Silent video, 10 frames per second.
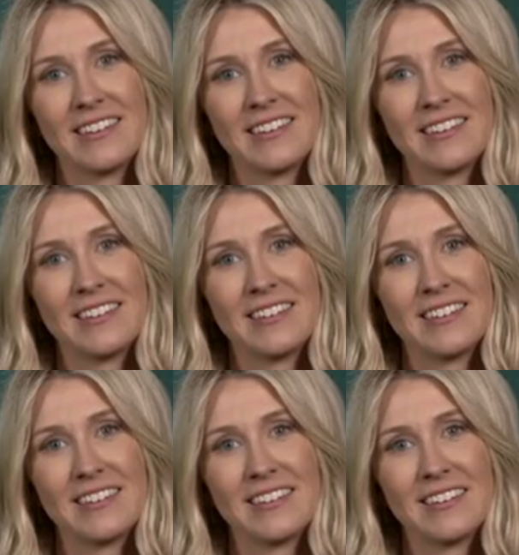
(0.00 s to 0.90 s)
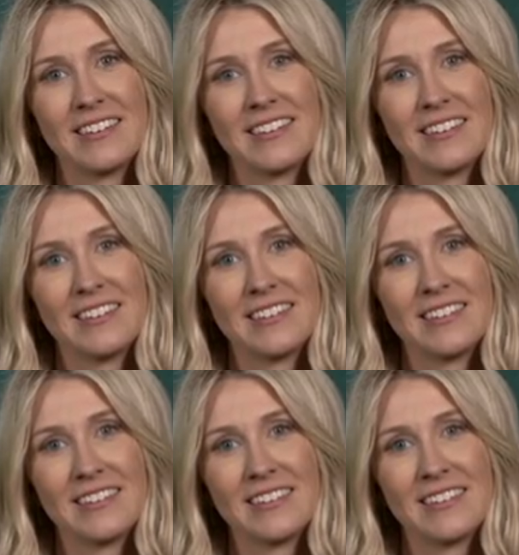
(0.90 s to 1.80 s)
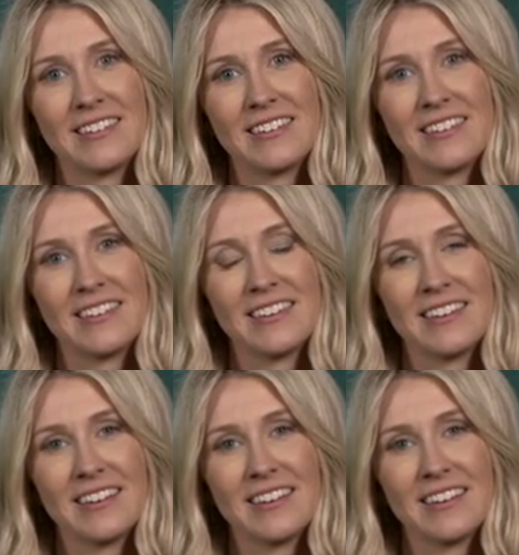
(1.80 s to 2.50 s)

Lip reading: (silent)